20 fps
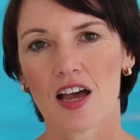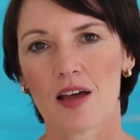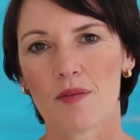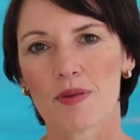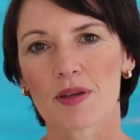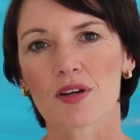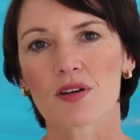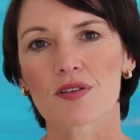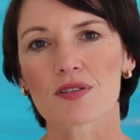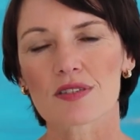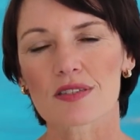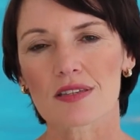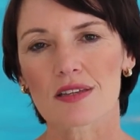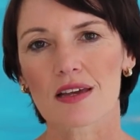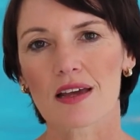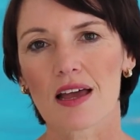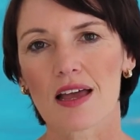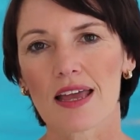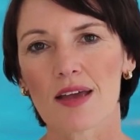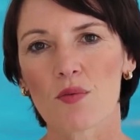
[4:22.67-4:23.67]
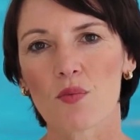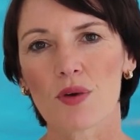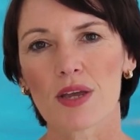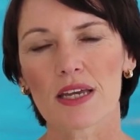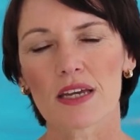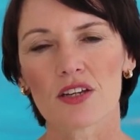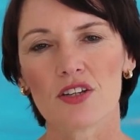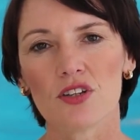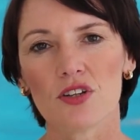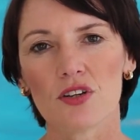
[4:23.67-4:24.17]
Because we
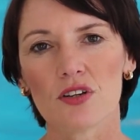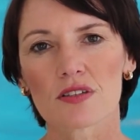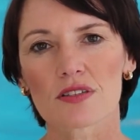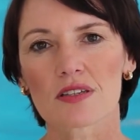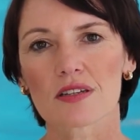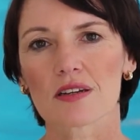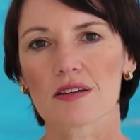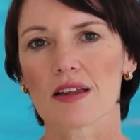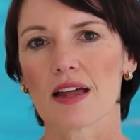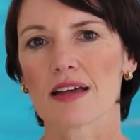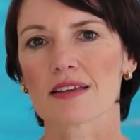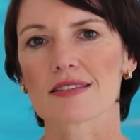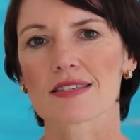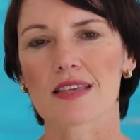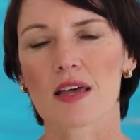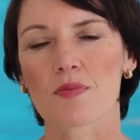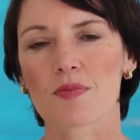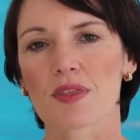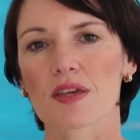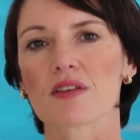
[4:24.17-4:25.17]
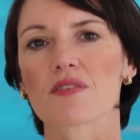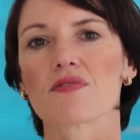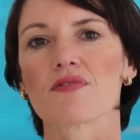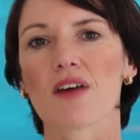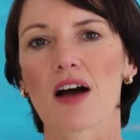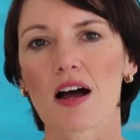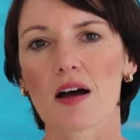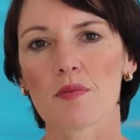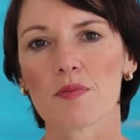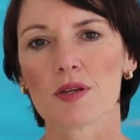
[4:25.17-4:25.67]
can use it as something
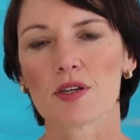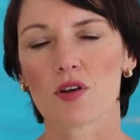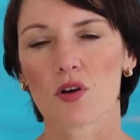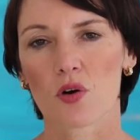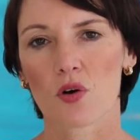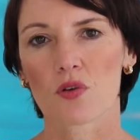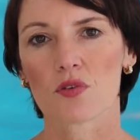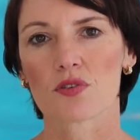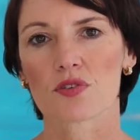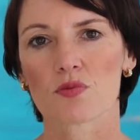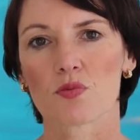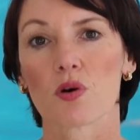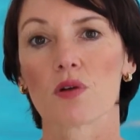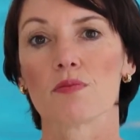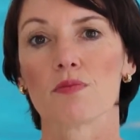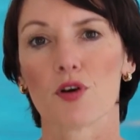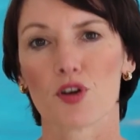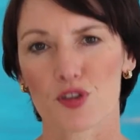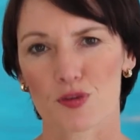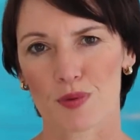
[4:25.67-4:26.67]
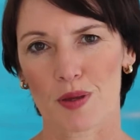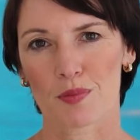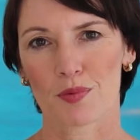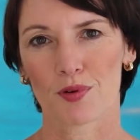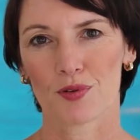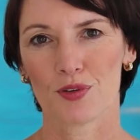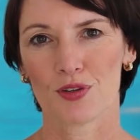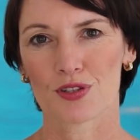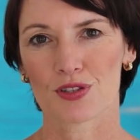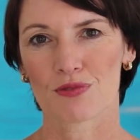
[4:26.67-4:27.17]
far beyond what most
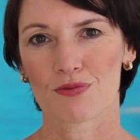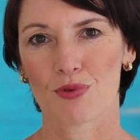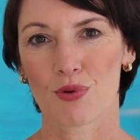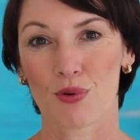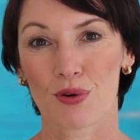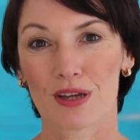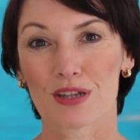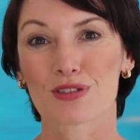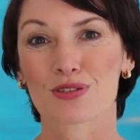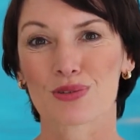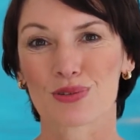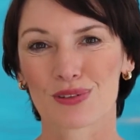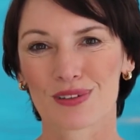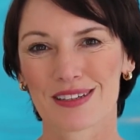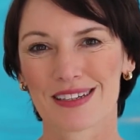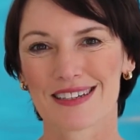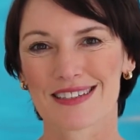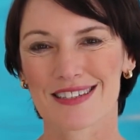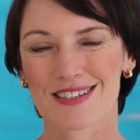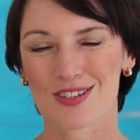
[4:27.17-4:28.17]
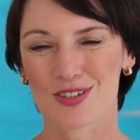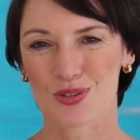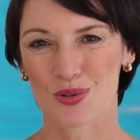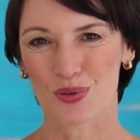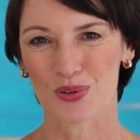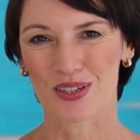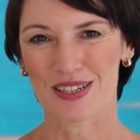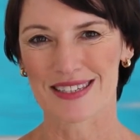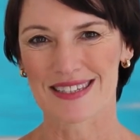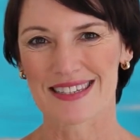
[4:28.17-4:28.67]
people use it for. It truly is a
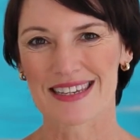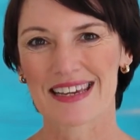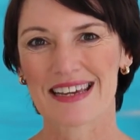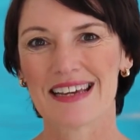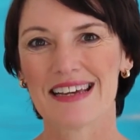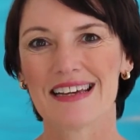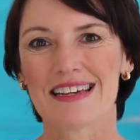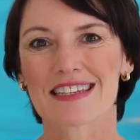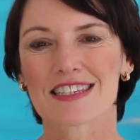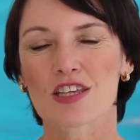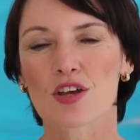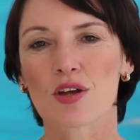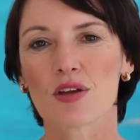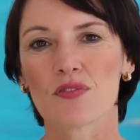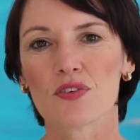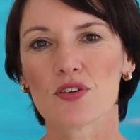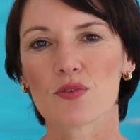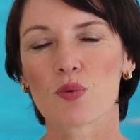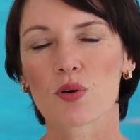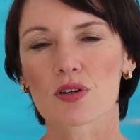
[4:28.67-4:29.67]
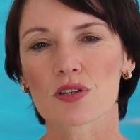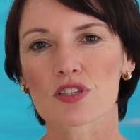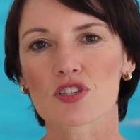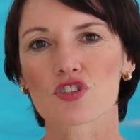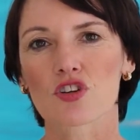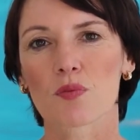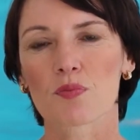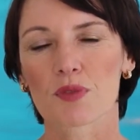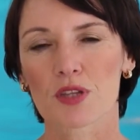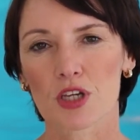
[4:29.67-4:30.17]
choice. So if you want to
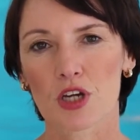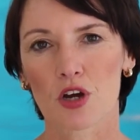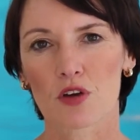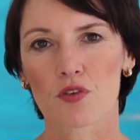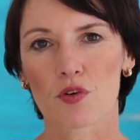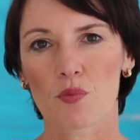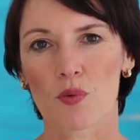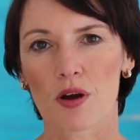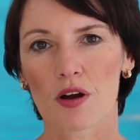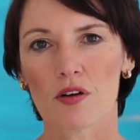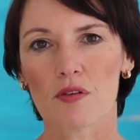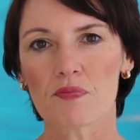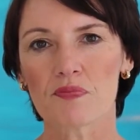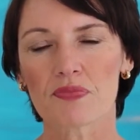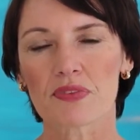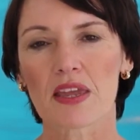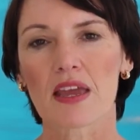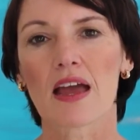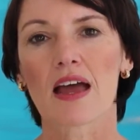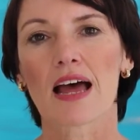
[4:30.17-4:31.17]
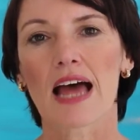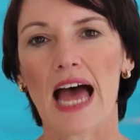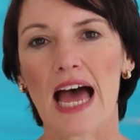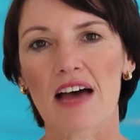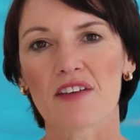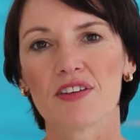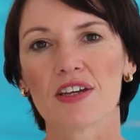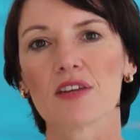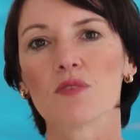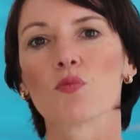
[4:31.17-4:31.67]
stop the overwhelm,
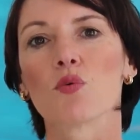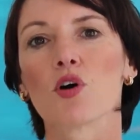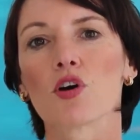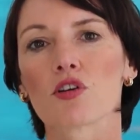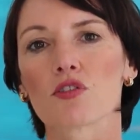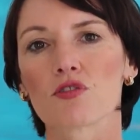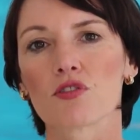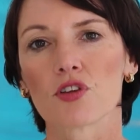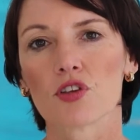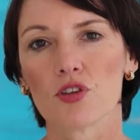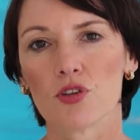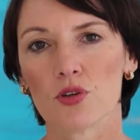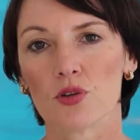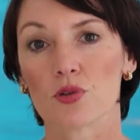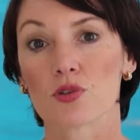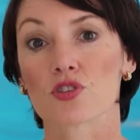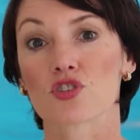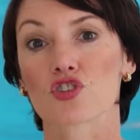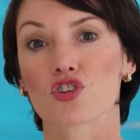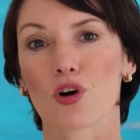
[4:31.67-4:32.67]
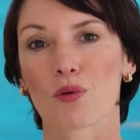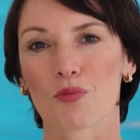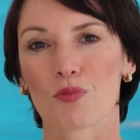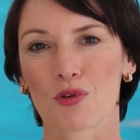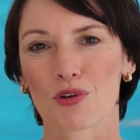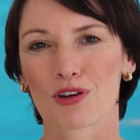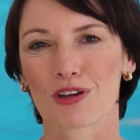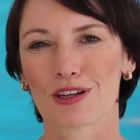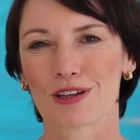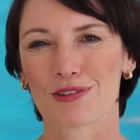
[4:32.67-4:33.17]
have it work for you, stop
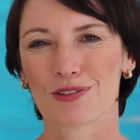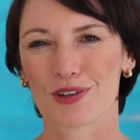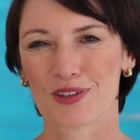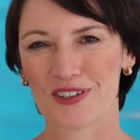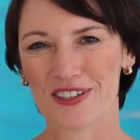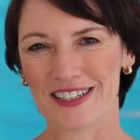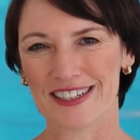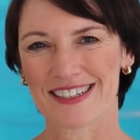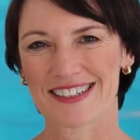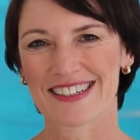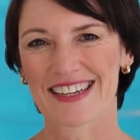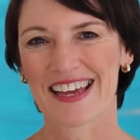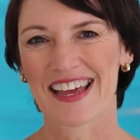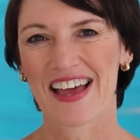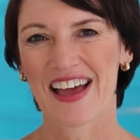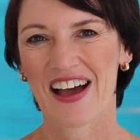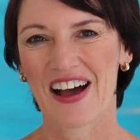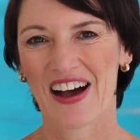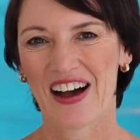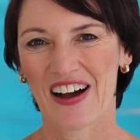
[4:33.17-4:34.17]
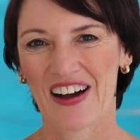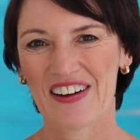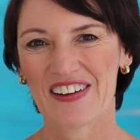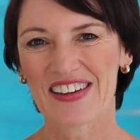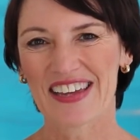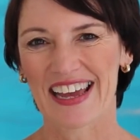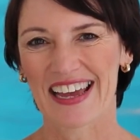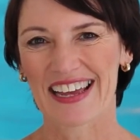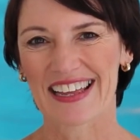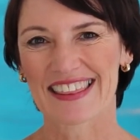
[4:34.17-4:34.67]
working for it.
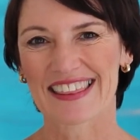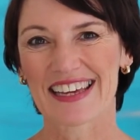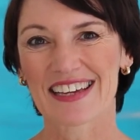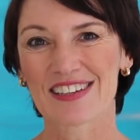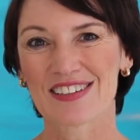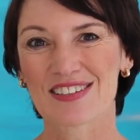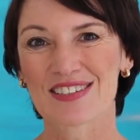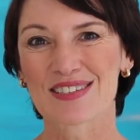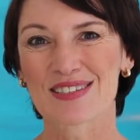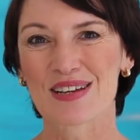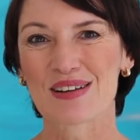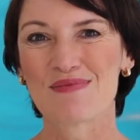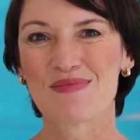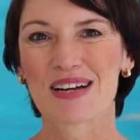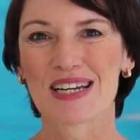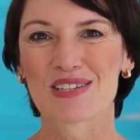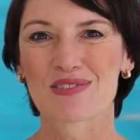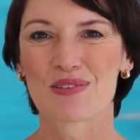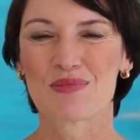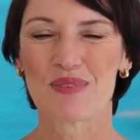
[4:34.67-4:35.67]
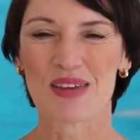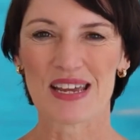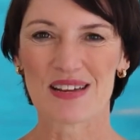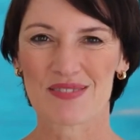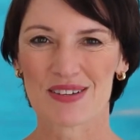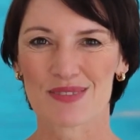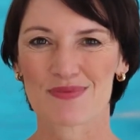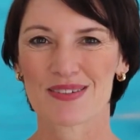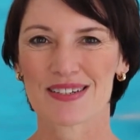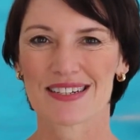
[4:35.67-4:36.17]
Okay, thank you so much for being
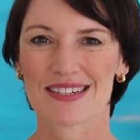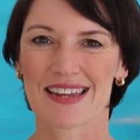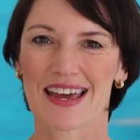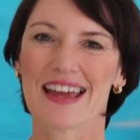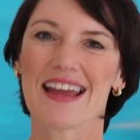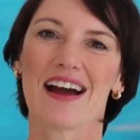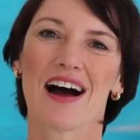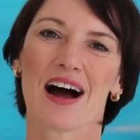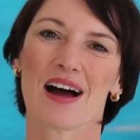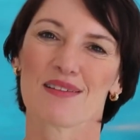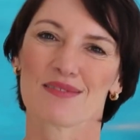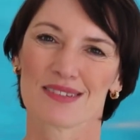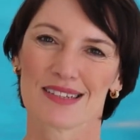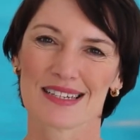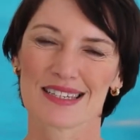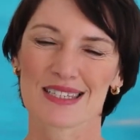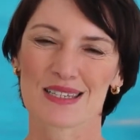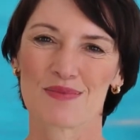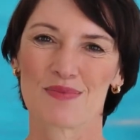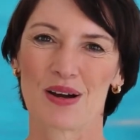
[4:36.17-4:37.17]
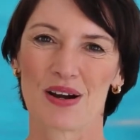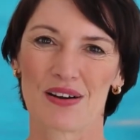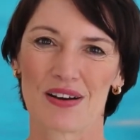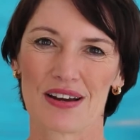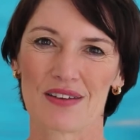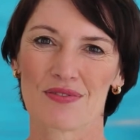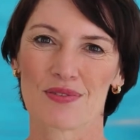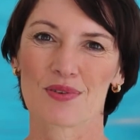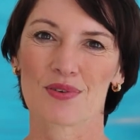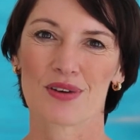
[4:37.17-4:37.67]
with me today. I'm Lisa
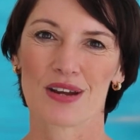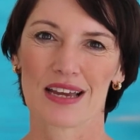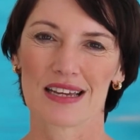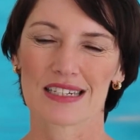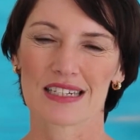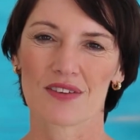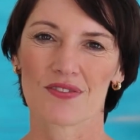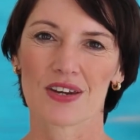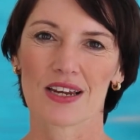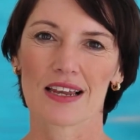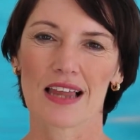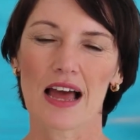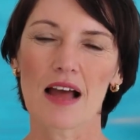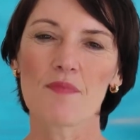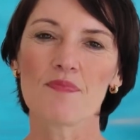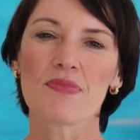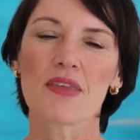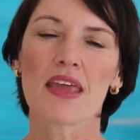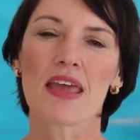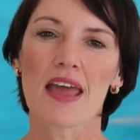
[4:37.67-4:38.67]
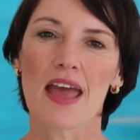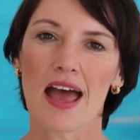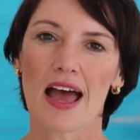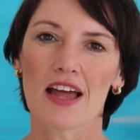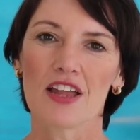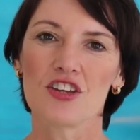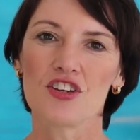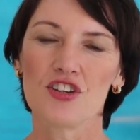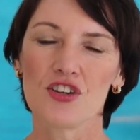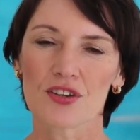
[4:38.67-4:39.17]
Murray from Creativity Lab,
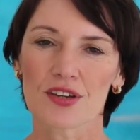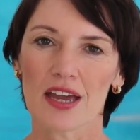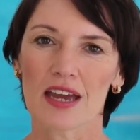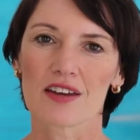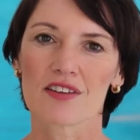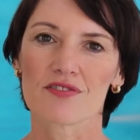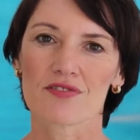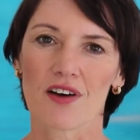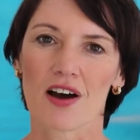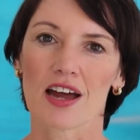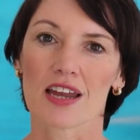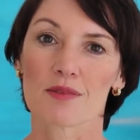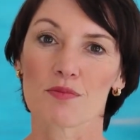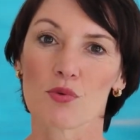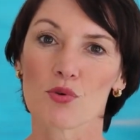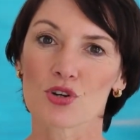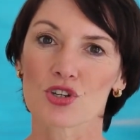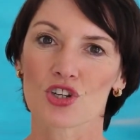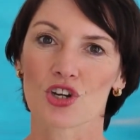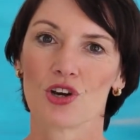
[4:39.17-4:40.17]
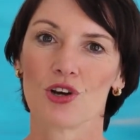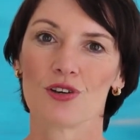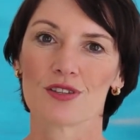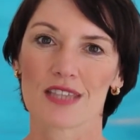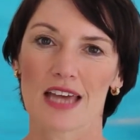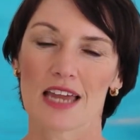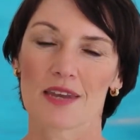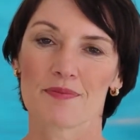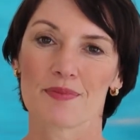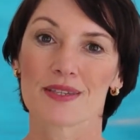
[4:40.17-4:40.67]
and you can find more shows
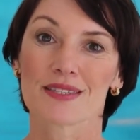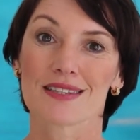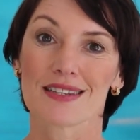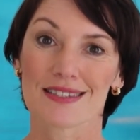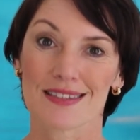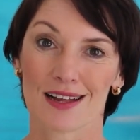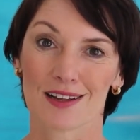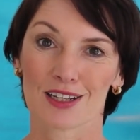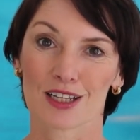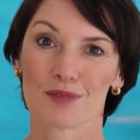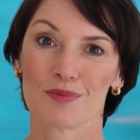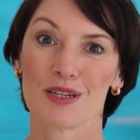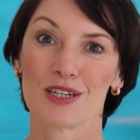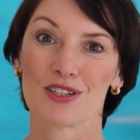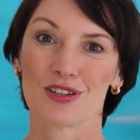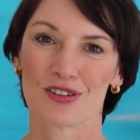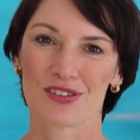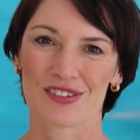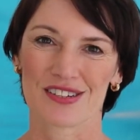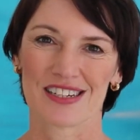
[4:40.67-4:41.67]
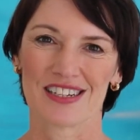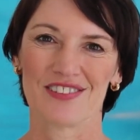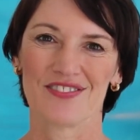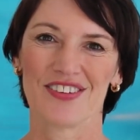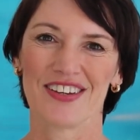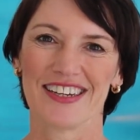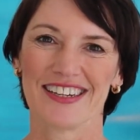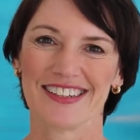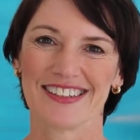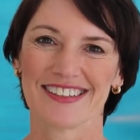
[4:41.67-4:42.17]
at
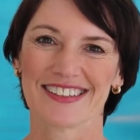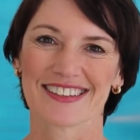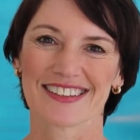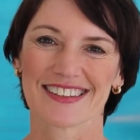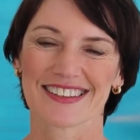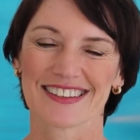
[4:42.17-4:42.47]
businessalchemy.tv.